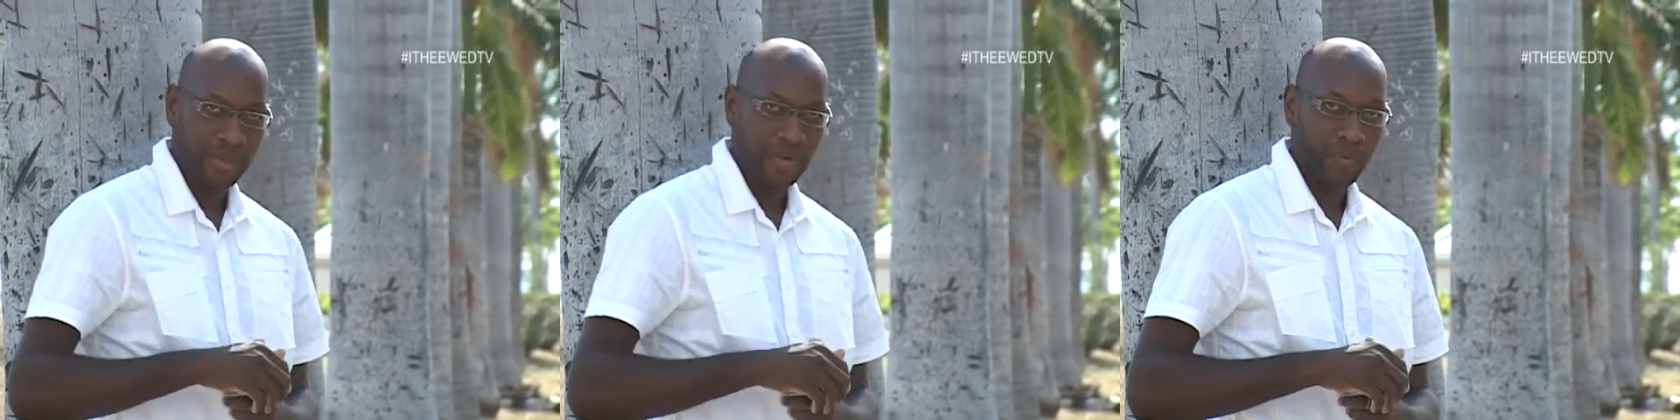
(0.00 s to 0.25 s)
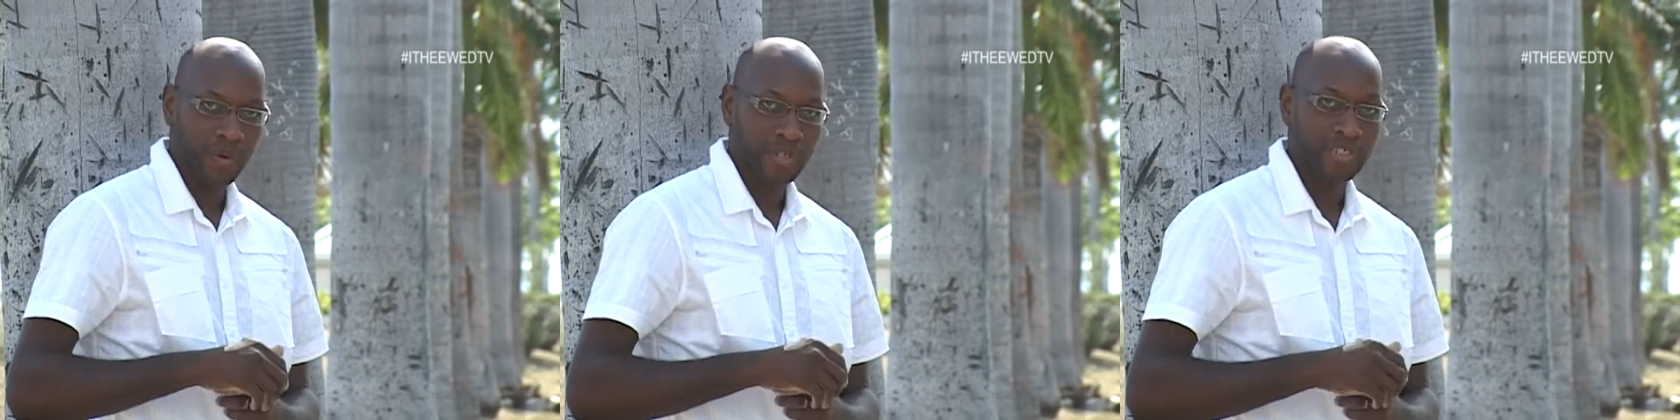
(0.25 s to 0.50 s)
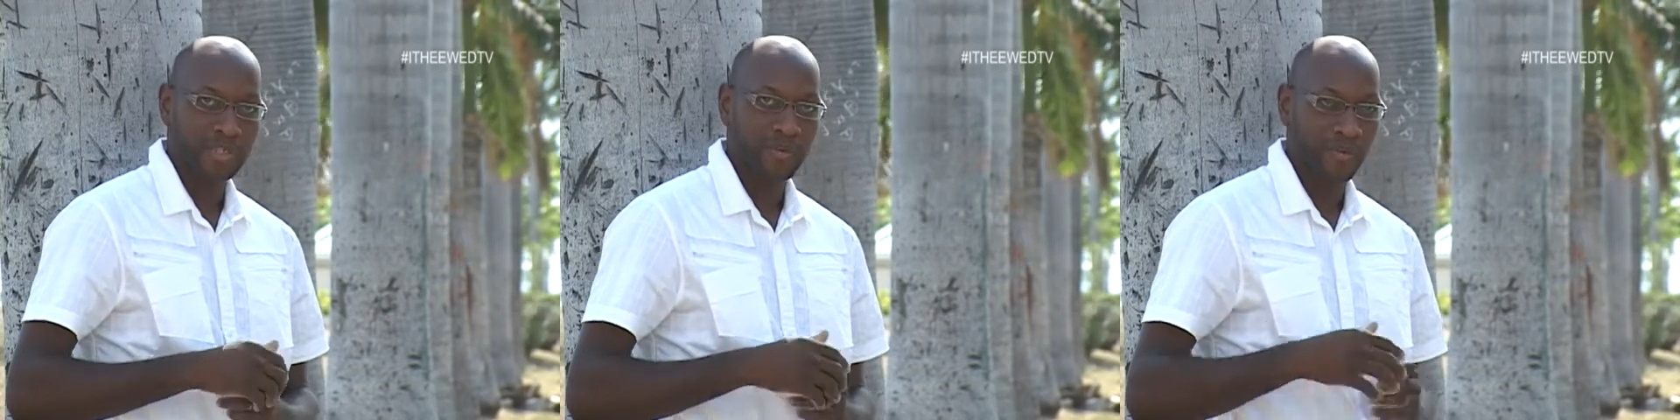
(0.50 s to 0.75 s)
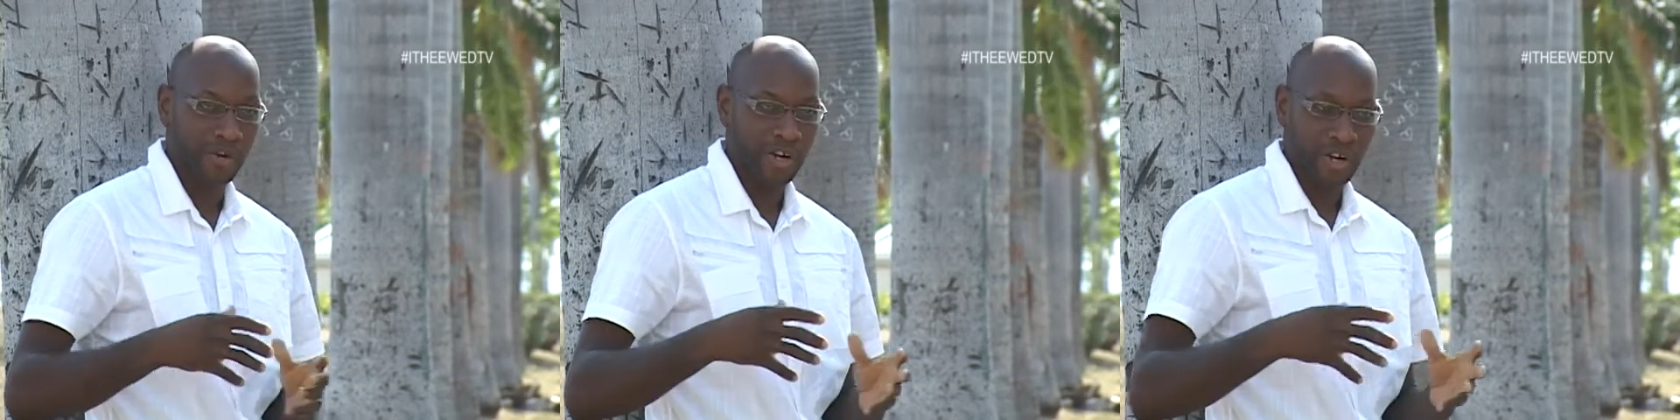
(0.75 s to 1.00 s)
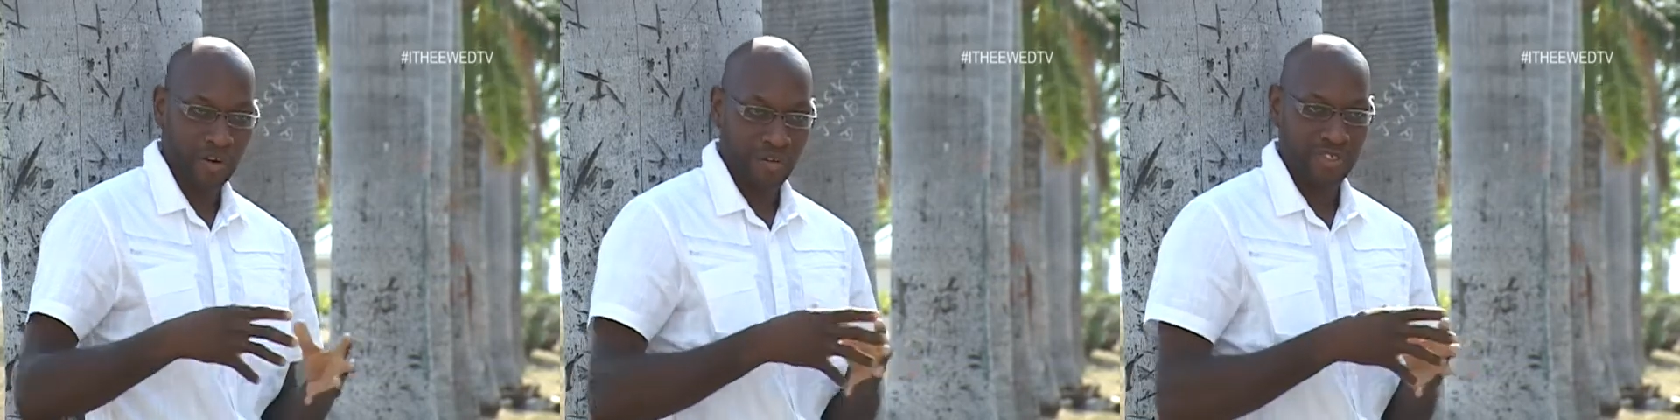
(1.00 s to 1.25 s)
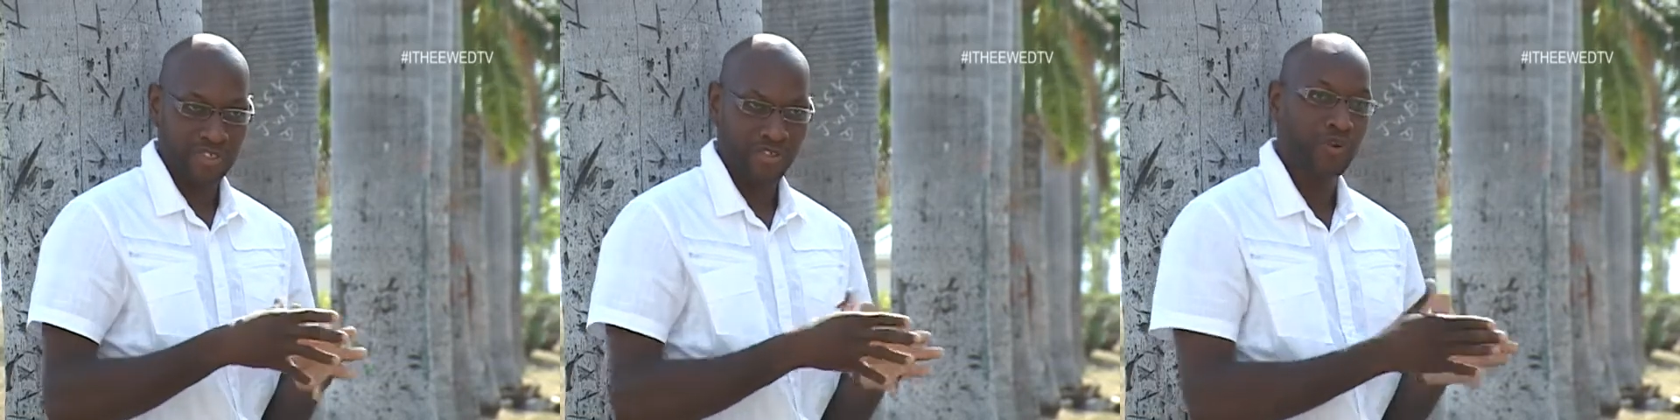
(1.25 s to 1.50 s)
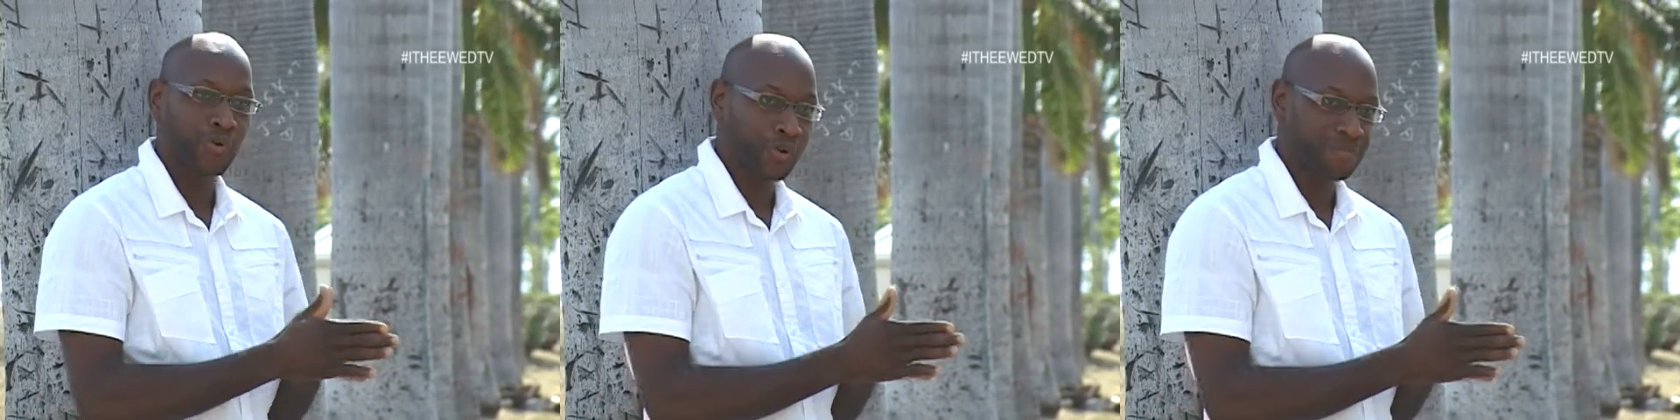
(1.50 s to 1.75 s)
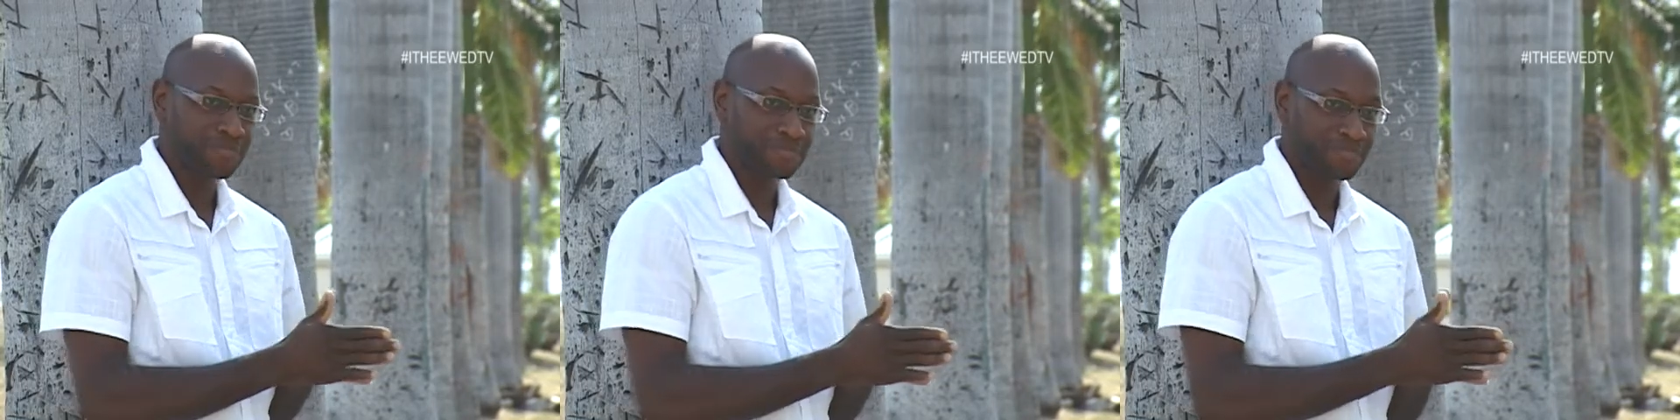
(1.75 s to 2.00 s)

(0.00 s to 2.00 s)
was somewhere closer to home